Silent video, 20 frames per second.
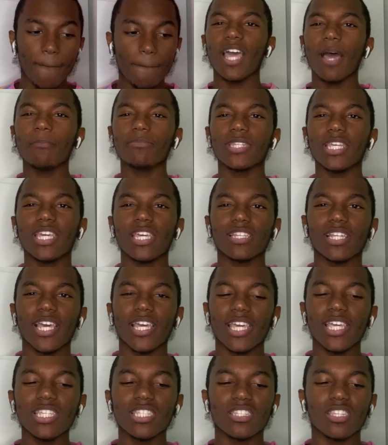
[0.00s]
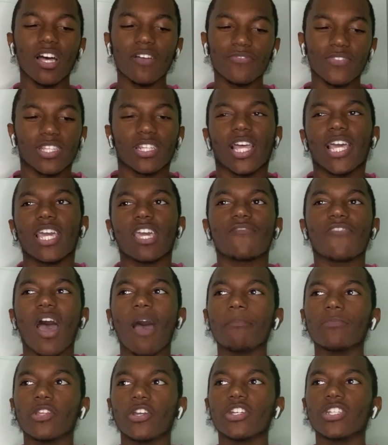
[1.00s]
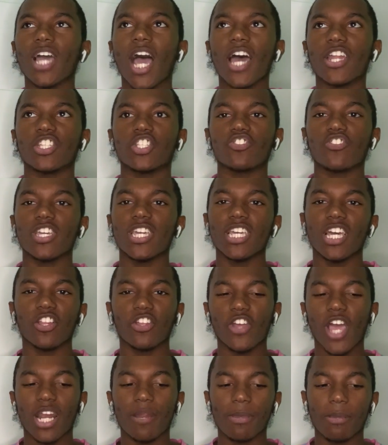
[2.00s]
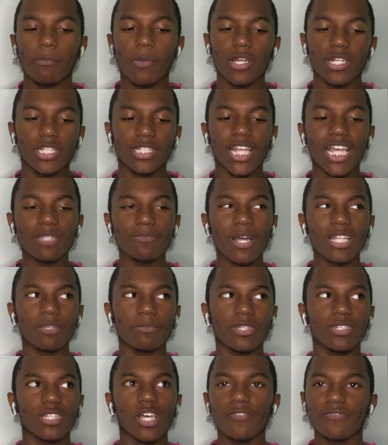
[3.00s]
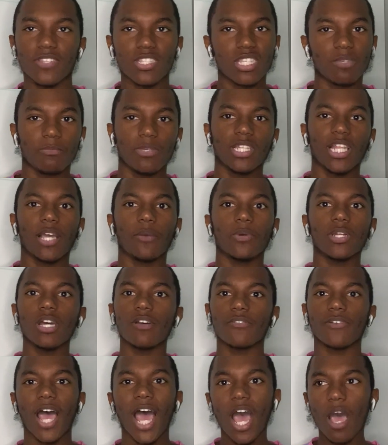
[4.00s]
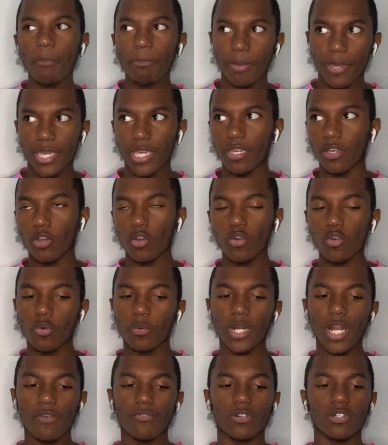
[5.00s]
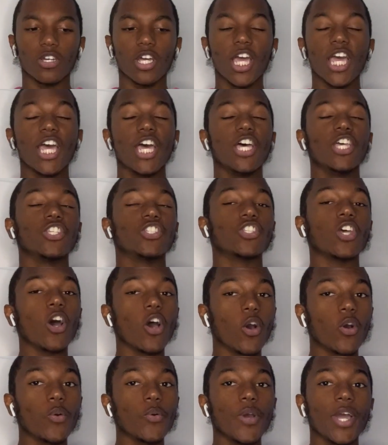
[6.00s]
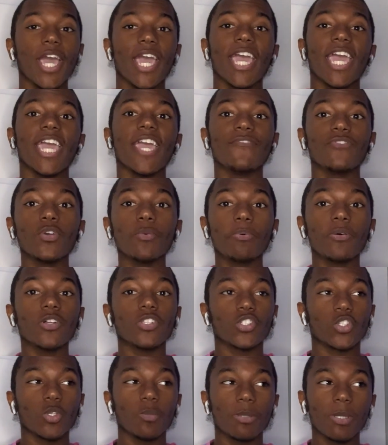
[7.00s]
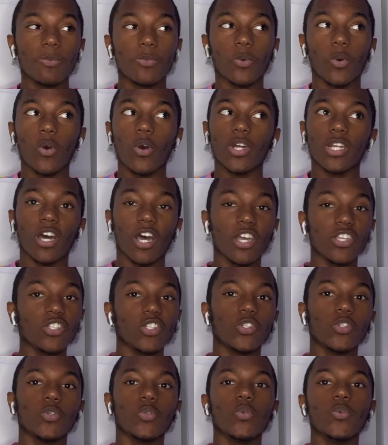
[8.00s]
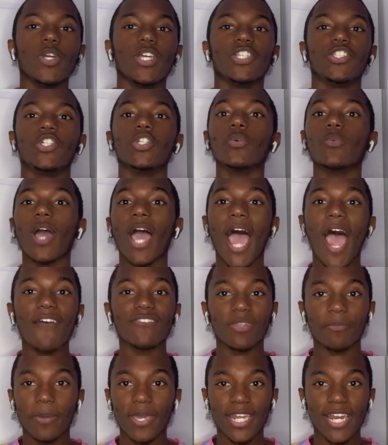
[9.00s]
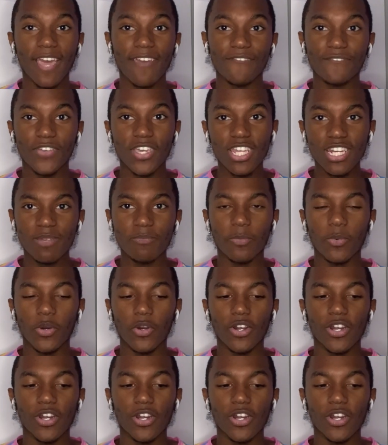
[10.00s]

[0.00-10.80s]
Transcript: I'm thinking like, it's nothing. Like, if I'm learning how to trade and learn how to make money, that's about to be nothing to me. Like, whatever, I'll pay it, cool, whatever. So if you put two people on under you, you don't have to pay that fee anymore.